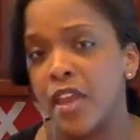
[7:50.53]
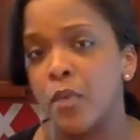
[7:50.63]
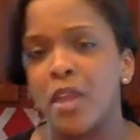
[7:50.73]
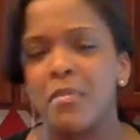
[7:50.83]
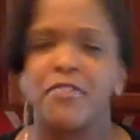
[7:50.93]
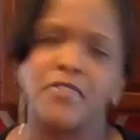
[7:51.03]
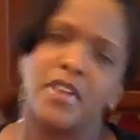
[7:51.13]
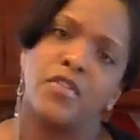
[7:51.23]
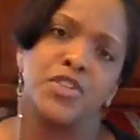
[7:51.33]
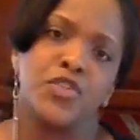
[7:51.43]
And one of my favorite
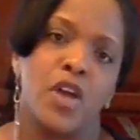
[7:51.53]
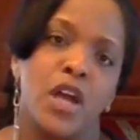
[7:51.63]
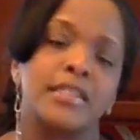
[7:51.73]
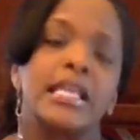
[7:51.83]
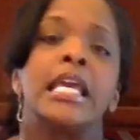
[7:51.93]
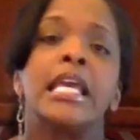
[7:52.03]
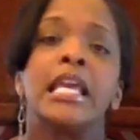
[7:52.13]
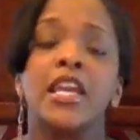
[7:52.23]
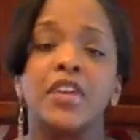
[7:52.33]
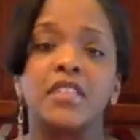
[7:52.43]
restaurants
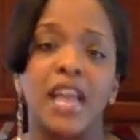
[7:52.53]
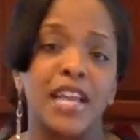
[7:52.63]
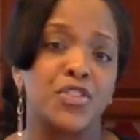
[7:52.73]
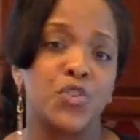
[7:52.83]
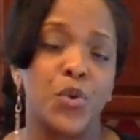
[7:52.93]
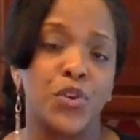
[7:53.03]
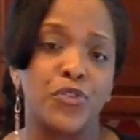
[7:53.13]
here in Tyson's Corner,